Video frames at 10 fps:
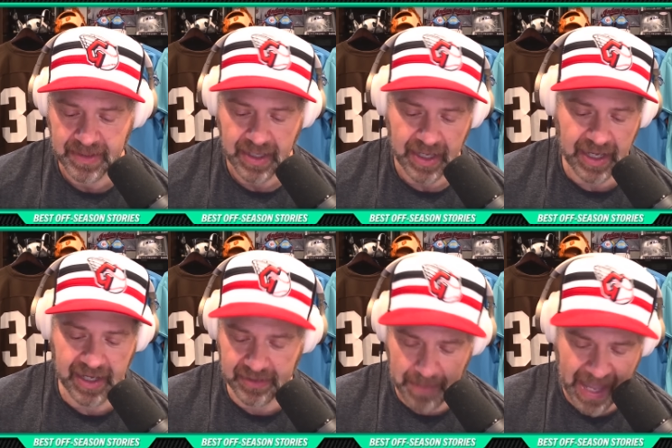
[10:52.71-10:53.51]

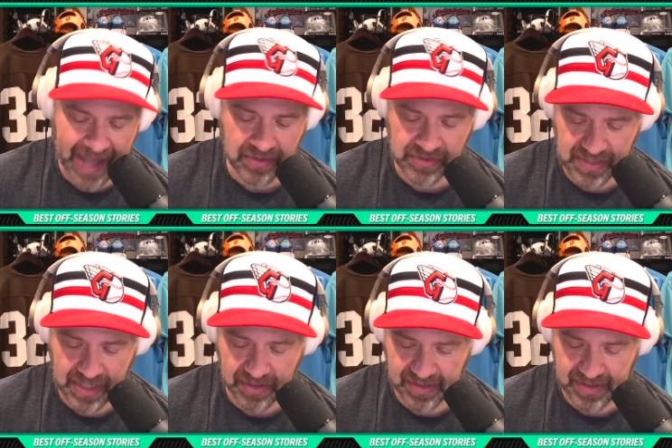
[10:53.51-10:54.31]
Uh, the Packers,
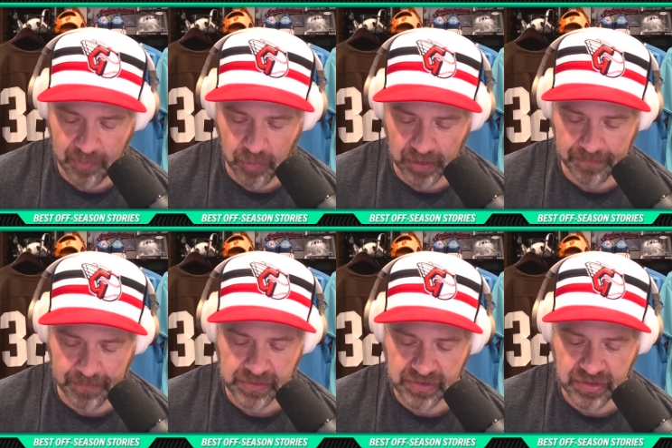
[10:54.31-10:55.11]
they, they won the
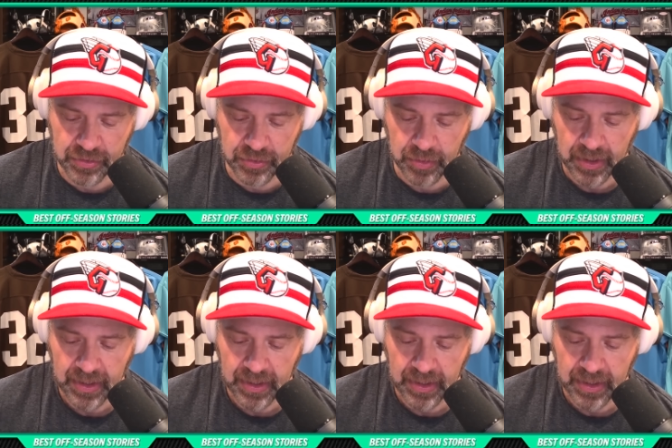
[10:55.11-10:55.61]
first two.